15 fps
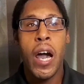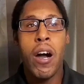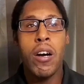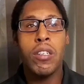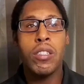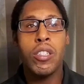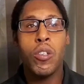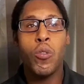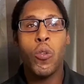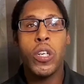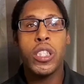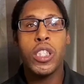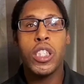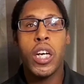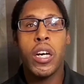I also
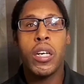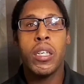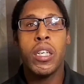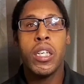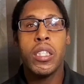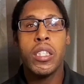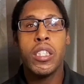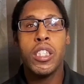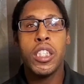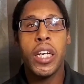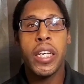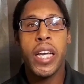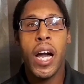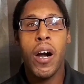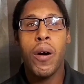want y'all to
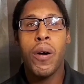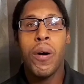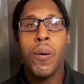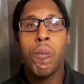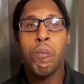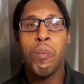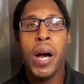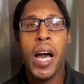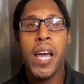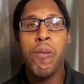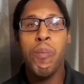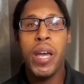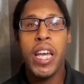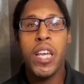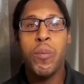check out
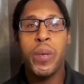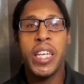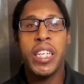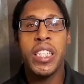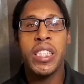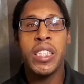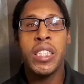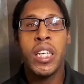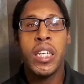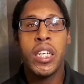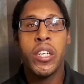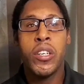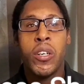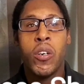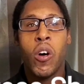my baby,
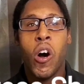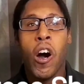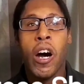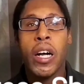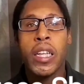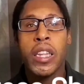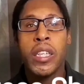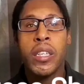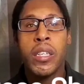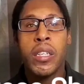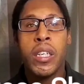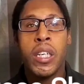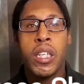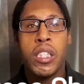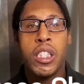you know,
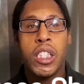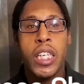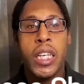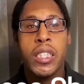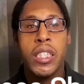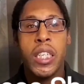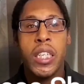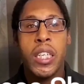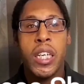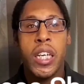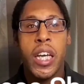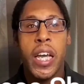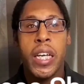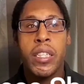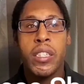author
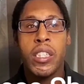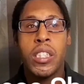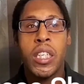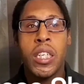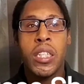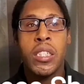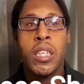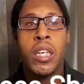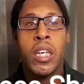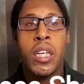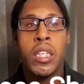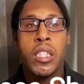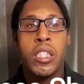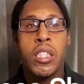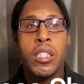Shantina Henderson.
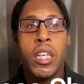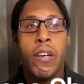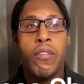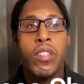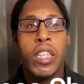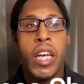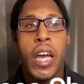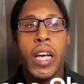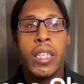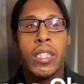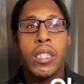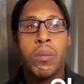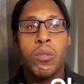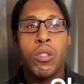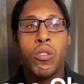She definitely
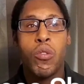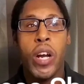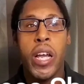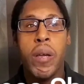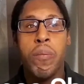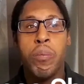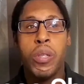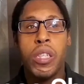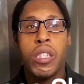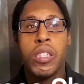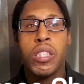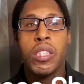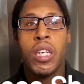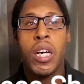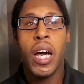has some great
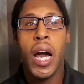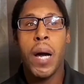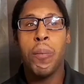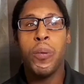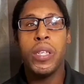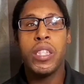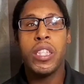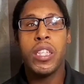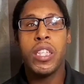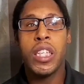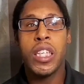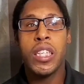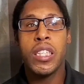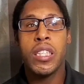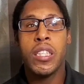books. I put
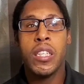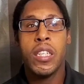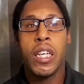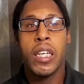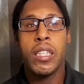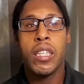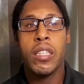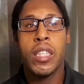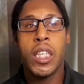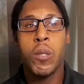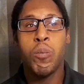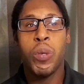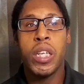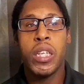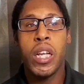the link in the
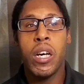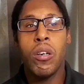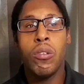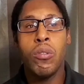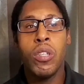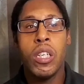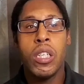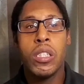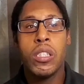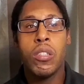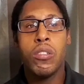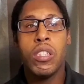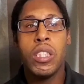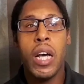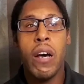link below.
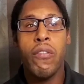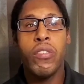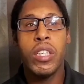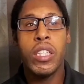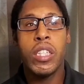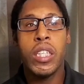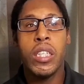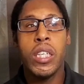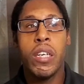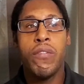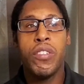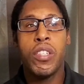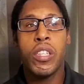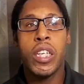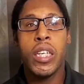So
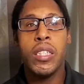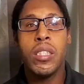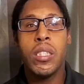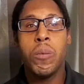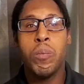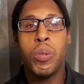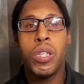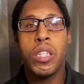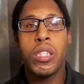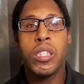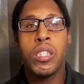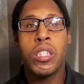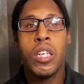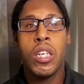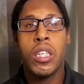definitely, if you're into
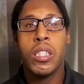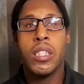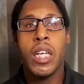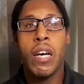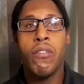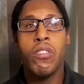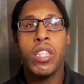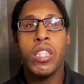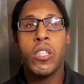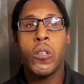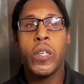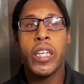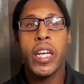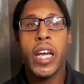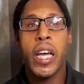books,
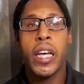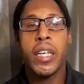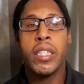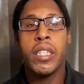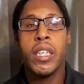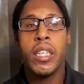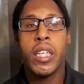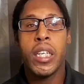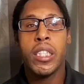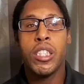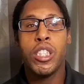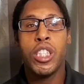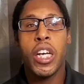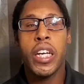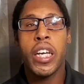definitely go ahead
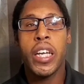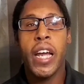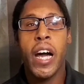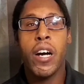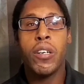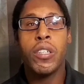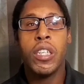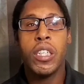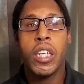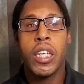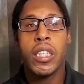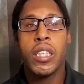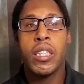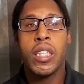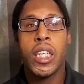and check it out
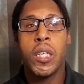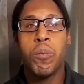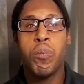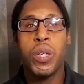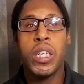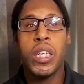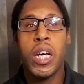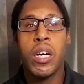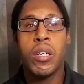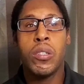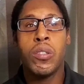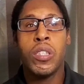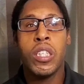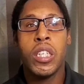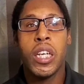in the link
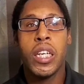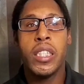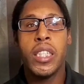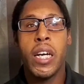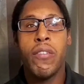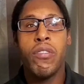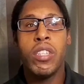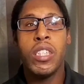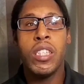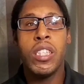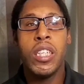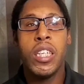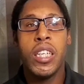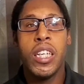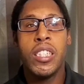below and
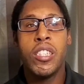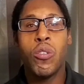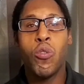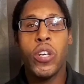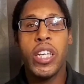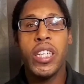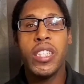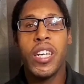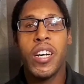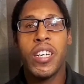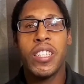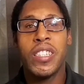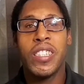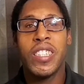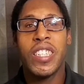definitely get your reading
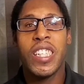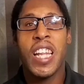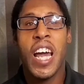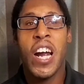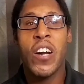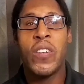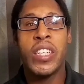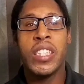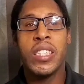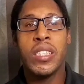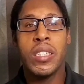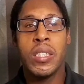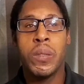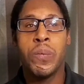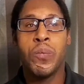on.
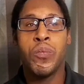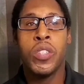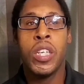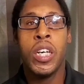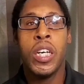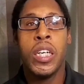Alright?